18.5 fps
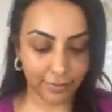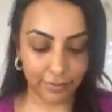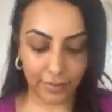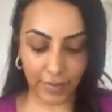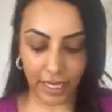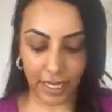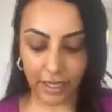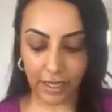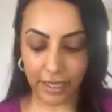
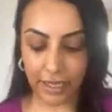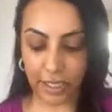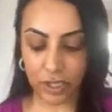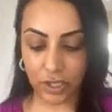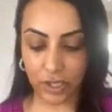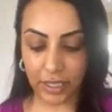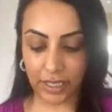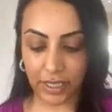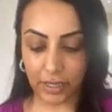And you
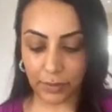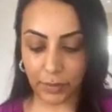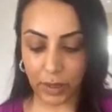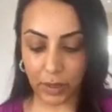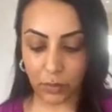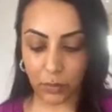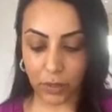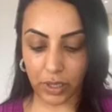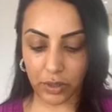literally need
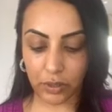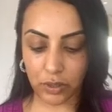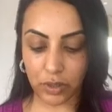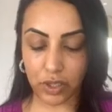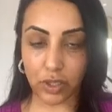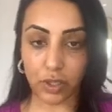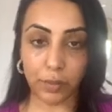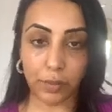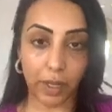about 1 or
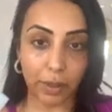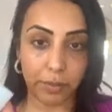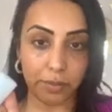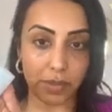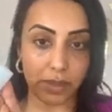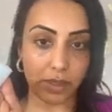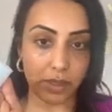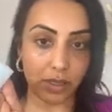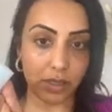2
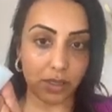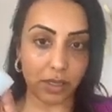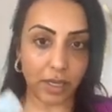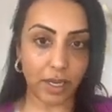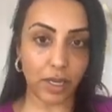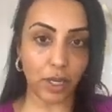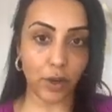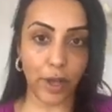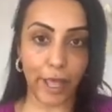pumps
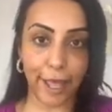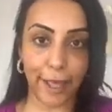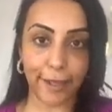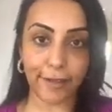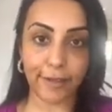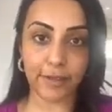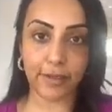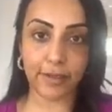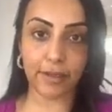in your
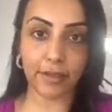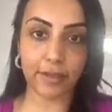hand.